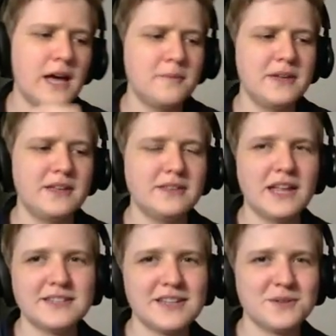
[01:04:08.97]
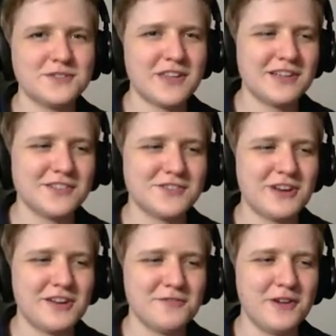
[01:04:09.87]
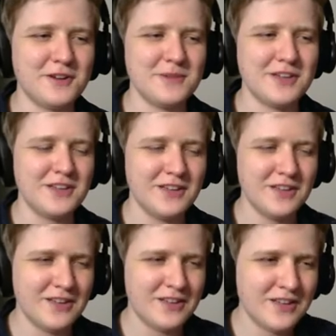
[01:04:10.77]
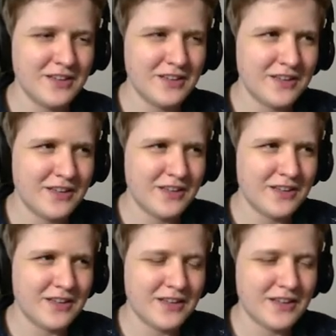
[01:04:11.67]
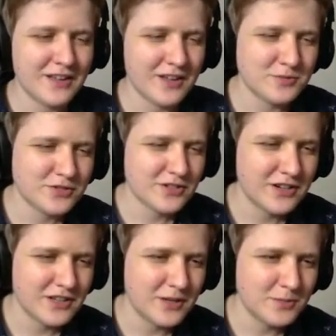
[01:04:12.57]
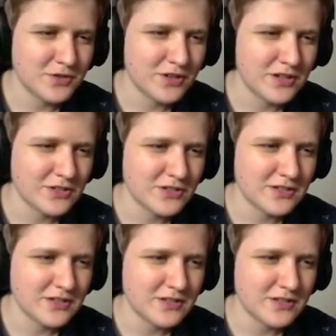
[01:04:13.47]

I mean, that sounds like a straight in front of me. This way. I'm just gonna keep turning. Just follow